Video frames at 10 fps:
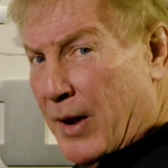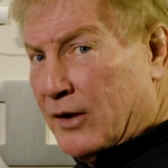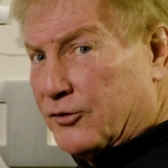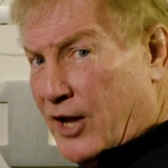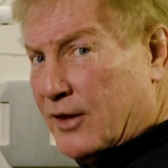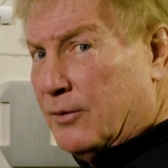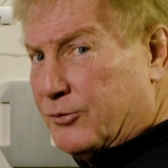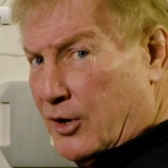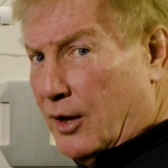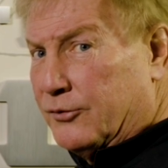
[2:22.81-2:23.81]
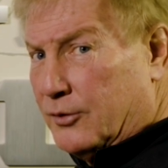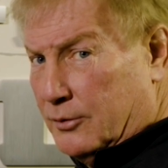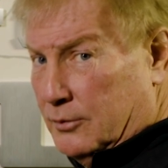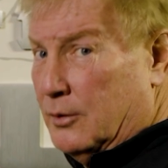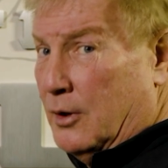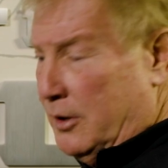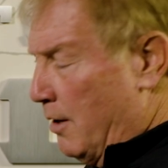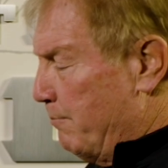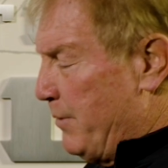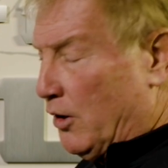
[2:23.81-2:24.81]
Bengals had themselves
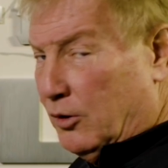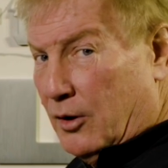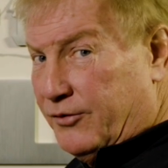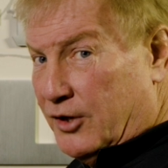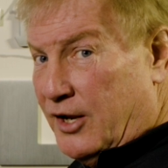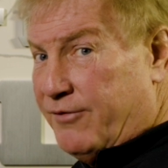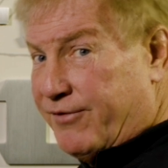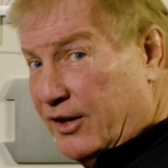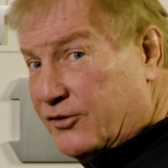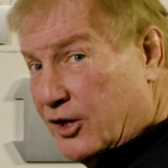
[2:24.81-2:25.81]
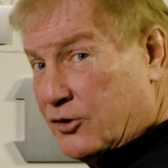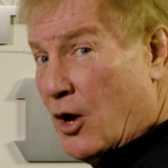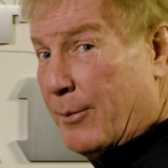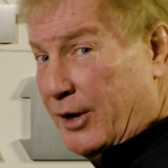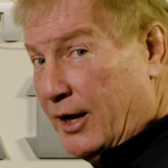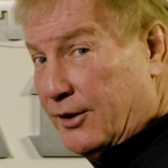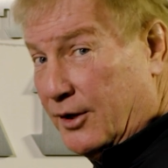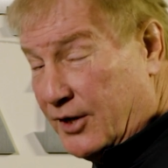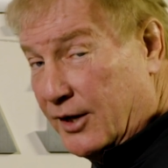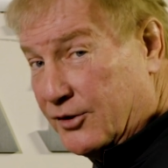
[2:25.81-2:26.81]
a middle of the defense that dominated
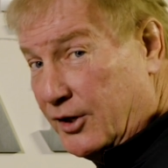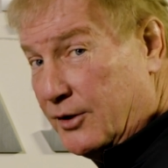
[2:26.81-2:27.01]
the Tennessee